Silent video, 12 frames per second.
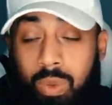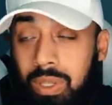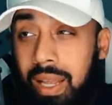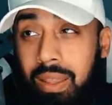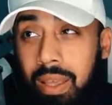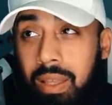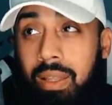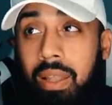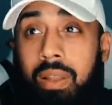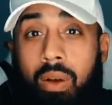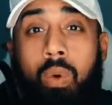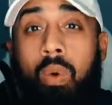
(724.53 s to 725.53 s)
which I think
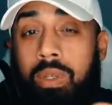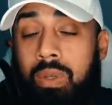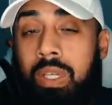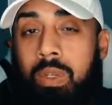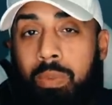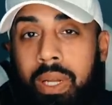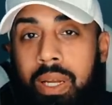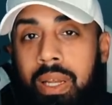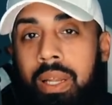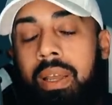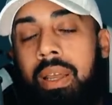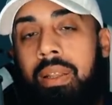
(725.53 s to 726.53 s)
that they're going to explain
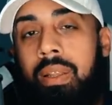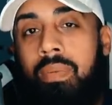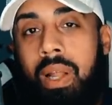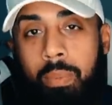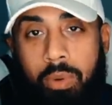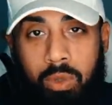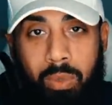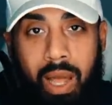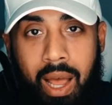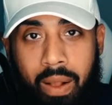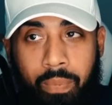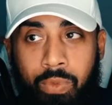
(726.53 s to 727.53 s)
in a developer's
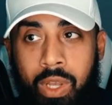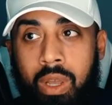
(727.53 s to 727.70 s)
blog